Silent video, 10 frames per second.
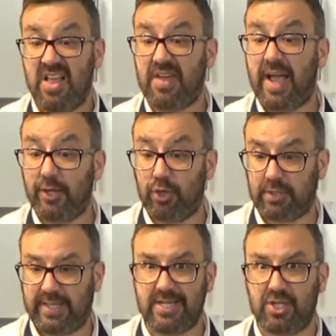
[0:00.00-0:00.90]
I
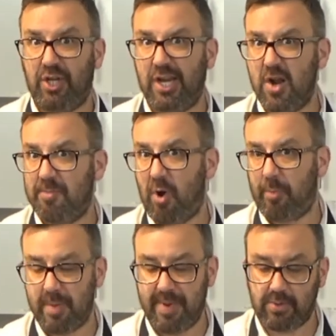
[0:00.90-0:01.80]
cooked these earlier,
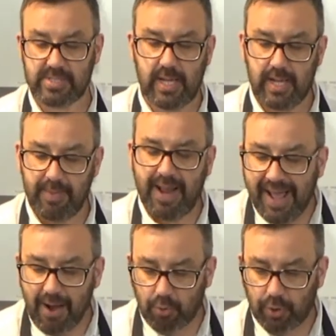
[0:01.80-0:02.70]
probably about an
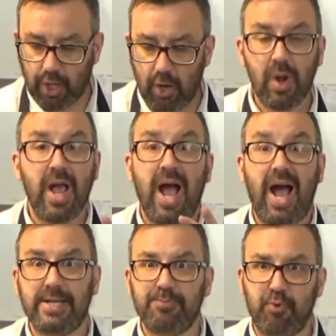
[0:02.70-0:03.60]
hour ago.
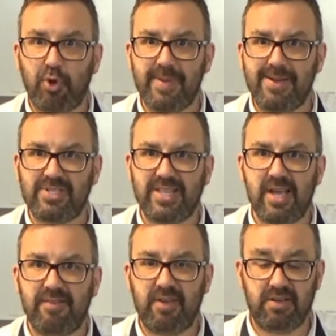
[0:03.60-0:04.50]
I brought them out to the
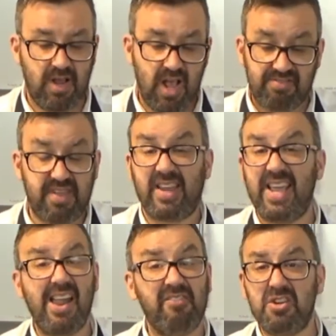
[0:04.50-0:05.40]
oven. They
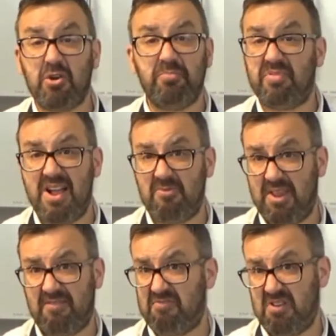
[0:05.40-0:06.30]
carried on
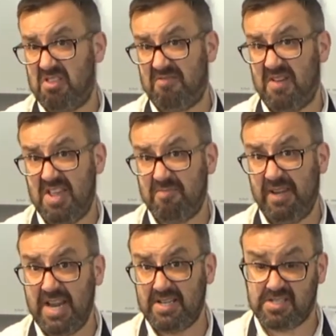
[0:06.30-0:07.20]
browning for another 5
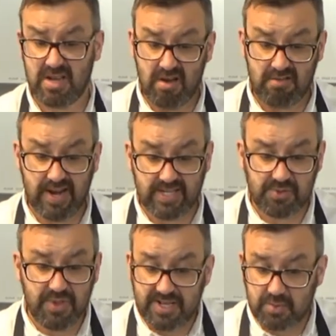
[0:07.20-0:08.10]
minutes, right? So
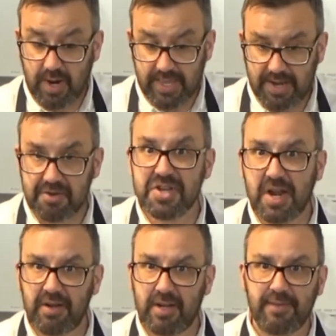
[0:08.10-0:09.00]
that's why they're
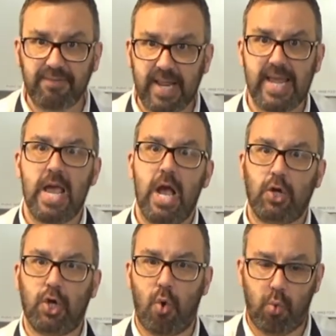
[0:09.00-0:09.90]
lovely
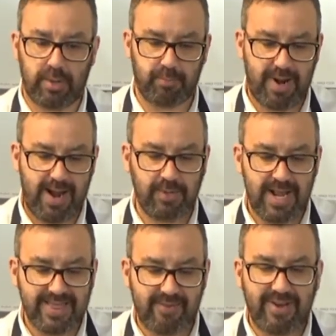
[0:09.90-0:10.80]
golden brown.
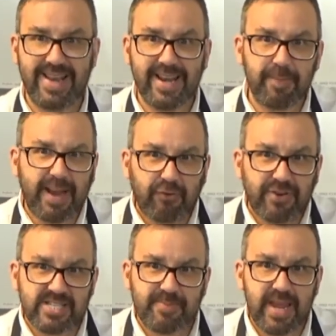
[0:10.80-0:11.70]
They're a little bit
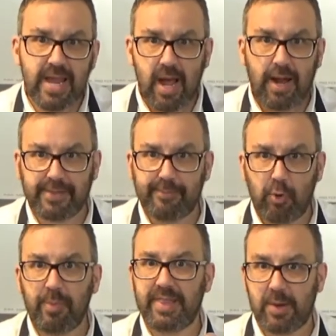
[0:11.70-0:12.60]
crispy at the
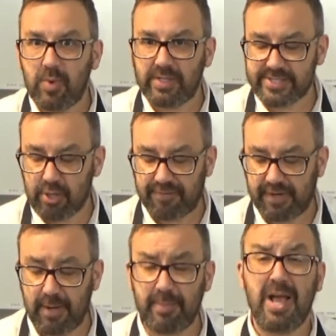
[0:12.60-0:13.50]
moment. They will soften
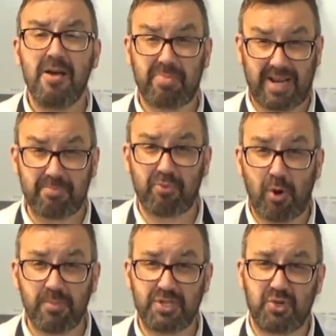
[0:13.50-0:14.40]
up, but I
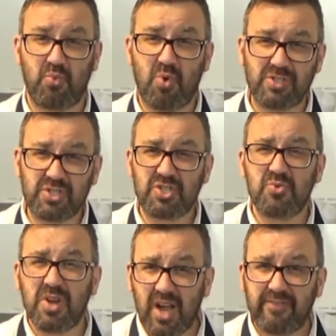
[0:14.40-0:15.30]
promise you, once you
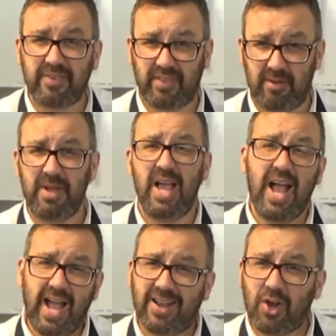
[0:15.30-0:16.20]
cover them
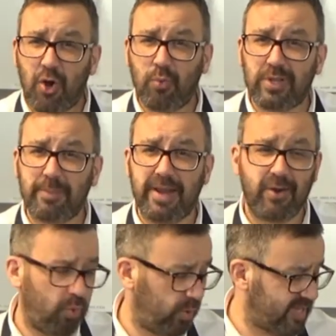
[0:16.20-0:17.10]
and coat them in
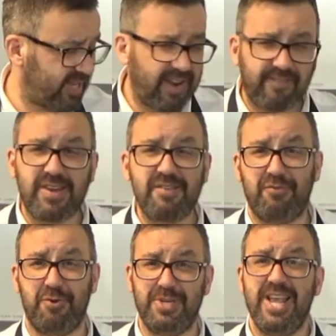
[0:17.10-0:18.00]
all this lovely
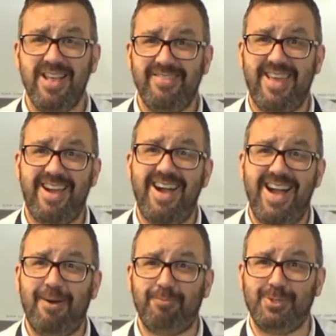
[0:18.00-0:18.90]
fruit, they are
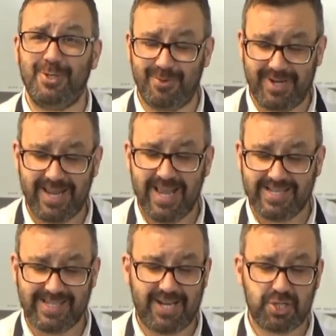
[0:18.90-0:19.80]
absolutely
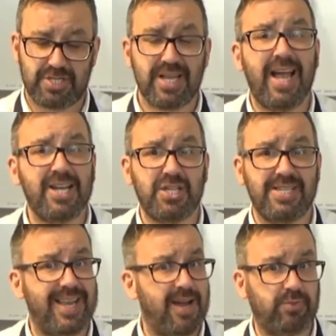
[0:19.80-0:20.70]
delicious. I just
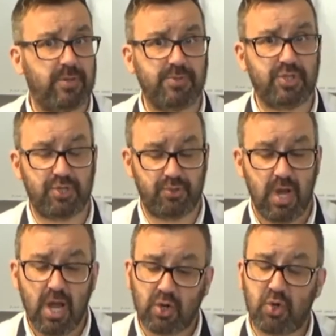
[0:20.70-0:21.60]
allowed them to
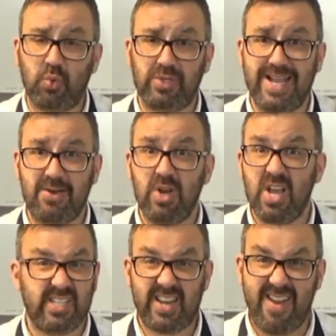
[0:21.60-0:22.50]
cool down
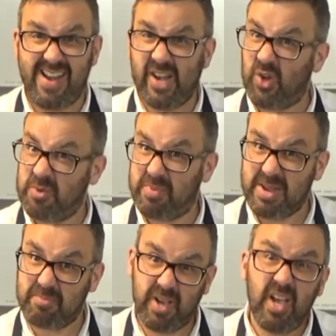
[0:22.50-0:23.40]
directly on the
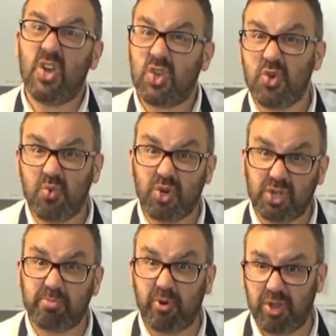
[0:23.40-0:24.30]
paper. You
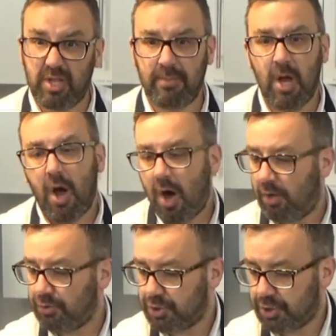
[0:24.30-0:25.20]
could put them
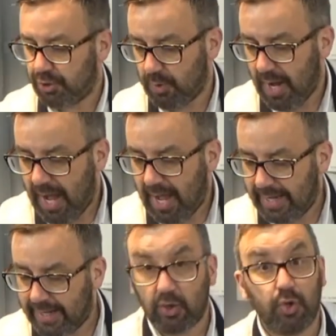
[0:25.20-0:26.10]
onto a
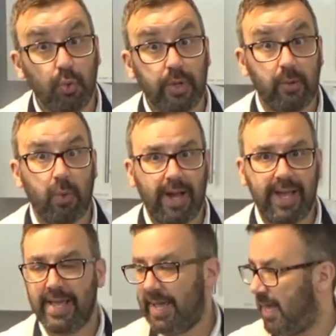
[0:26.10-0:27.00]
little cooling
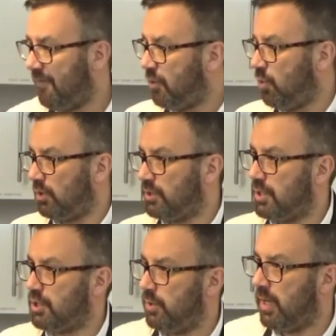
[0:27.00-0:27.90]
wire if you wanted to. The